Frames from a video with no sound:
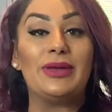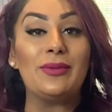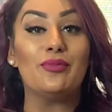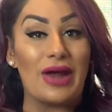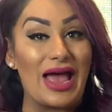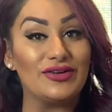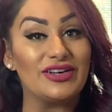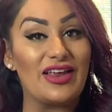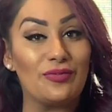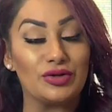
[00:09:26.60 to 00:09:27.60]
been browned
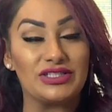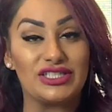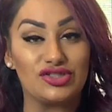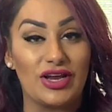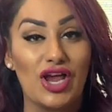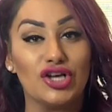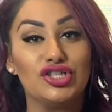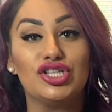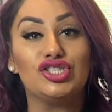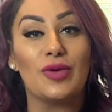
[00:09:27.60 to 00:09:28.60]
and I put it straight
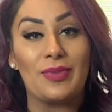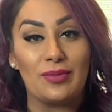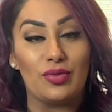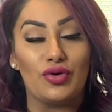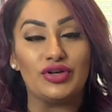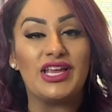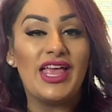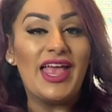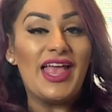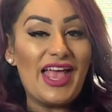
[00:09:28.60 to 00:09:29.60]
onto the chopping board.
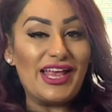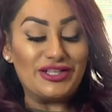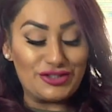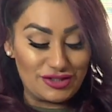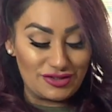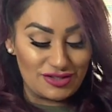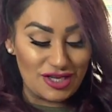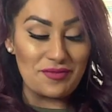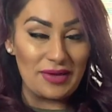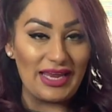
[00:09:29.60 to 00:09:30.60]

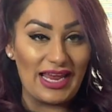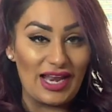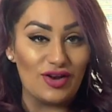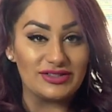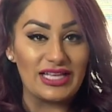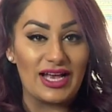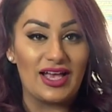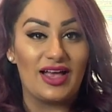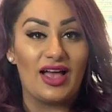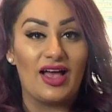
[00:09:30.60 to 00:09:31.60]
To me, it looks like a